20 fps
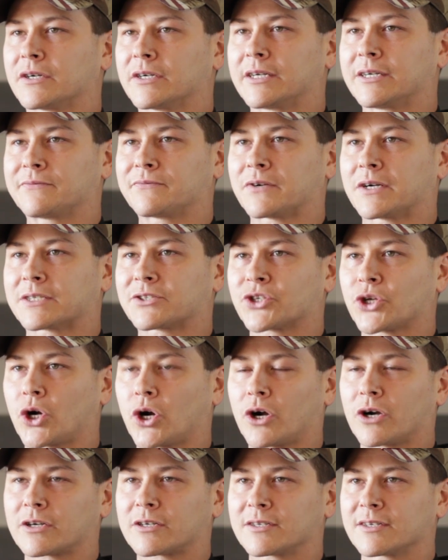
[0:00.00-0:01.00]
If I
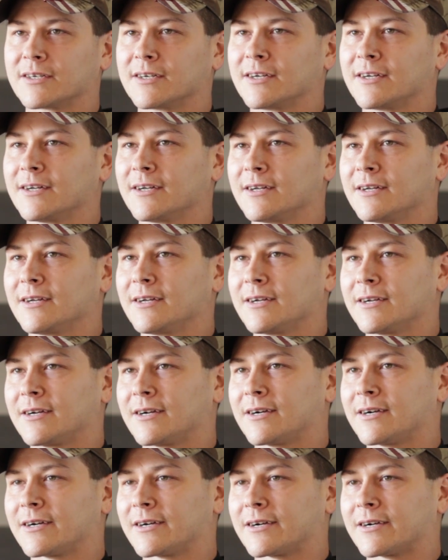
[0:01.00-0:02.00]
talk,
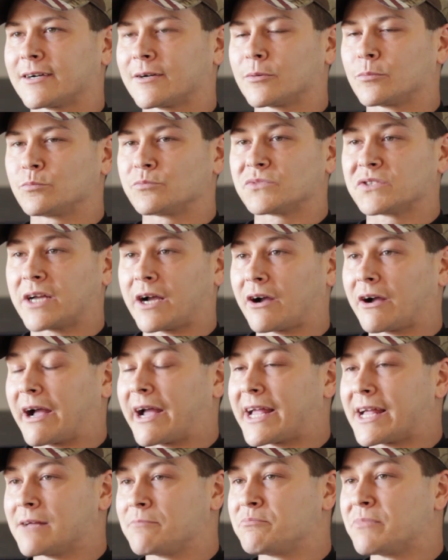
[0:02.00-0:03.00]
now
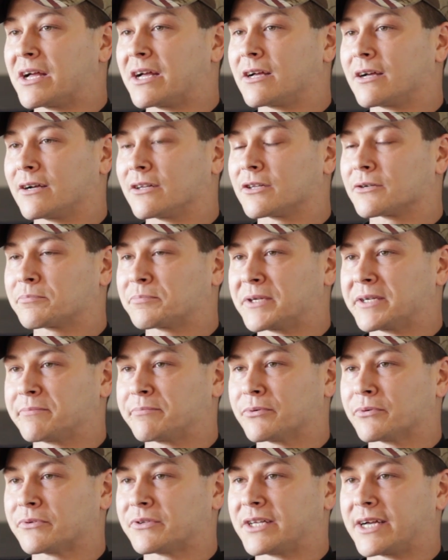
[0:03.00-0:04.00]
I had met other
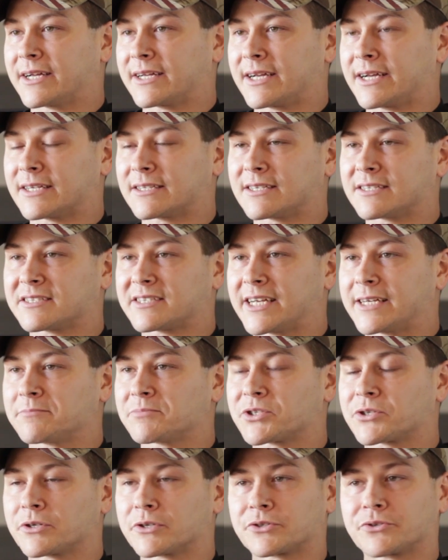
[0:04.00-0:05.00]
people that had the same
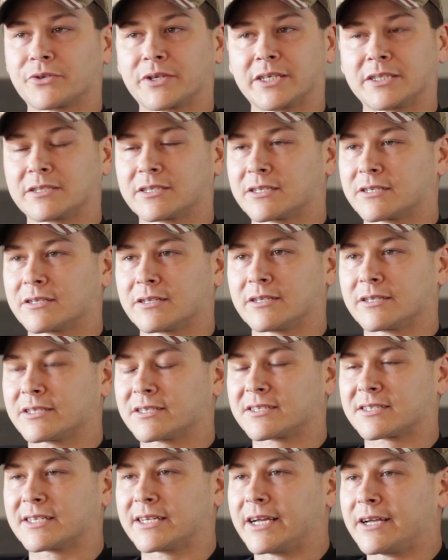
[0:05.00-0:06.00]
surgery, and to
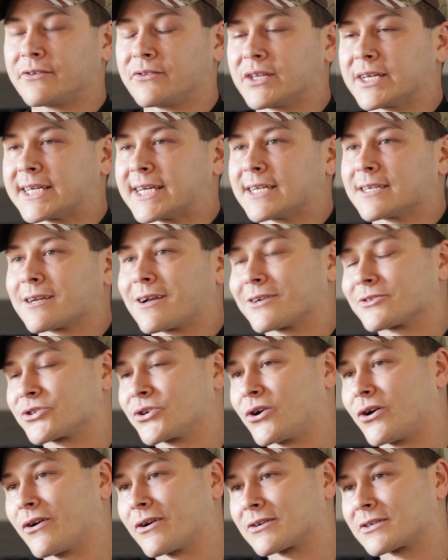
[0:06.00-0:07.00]
this day they cannot
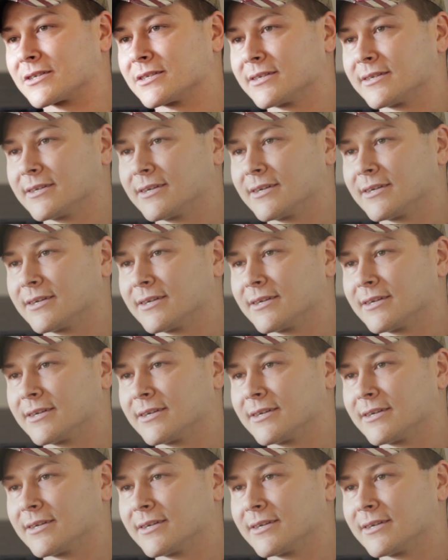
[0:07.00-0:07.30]
talk.